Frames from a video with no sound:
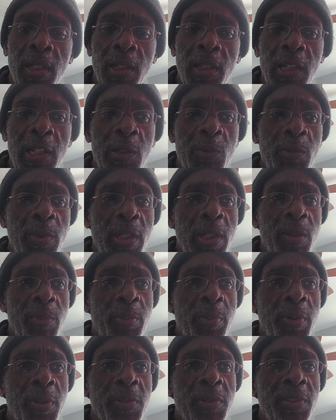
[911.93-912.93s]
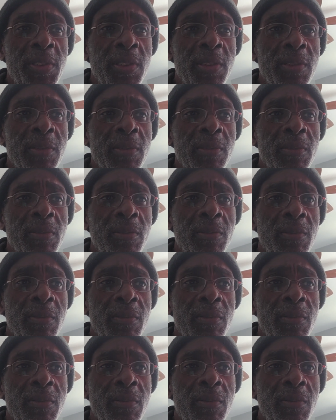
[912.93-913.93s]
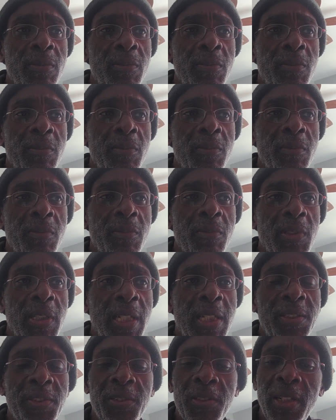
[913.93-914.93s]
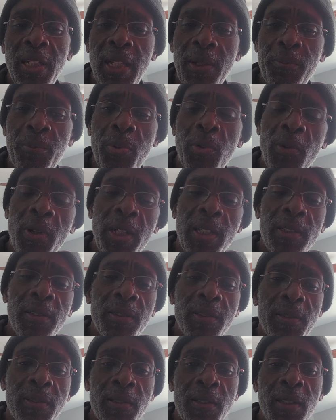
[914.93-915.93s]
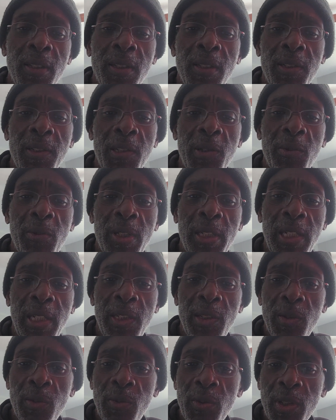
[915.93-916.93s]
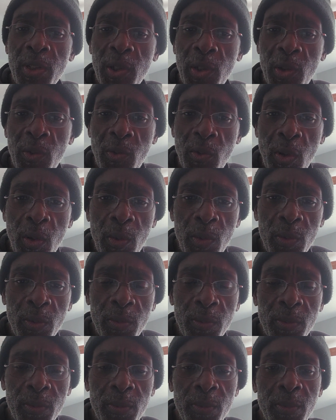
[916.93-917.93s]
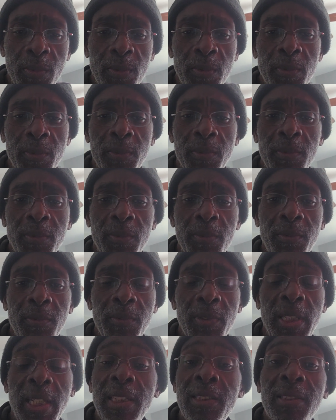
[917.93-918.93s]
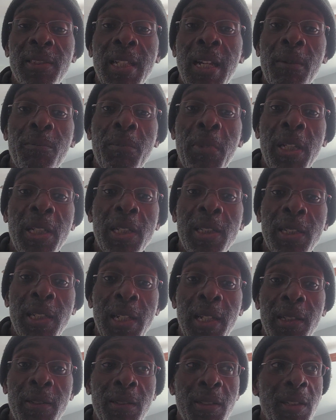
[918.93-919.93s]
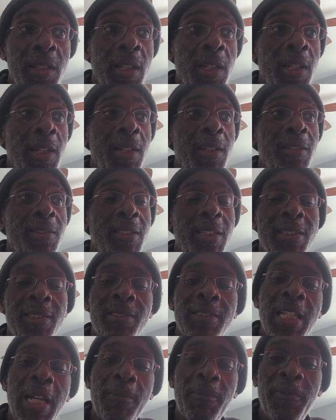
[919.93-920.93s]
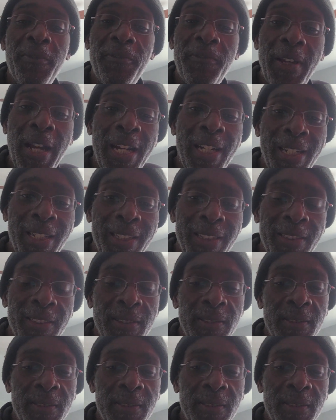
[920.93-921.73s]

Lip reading: And when a person gets to that point to where they lose control, they stop, meaning that they stop fighting,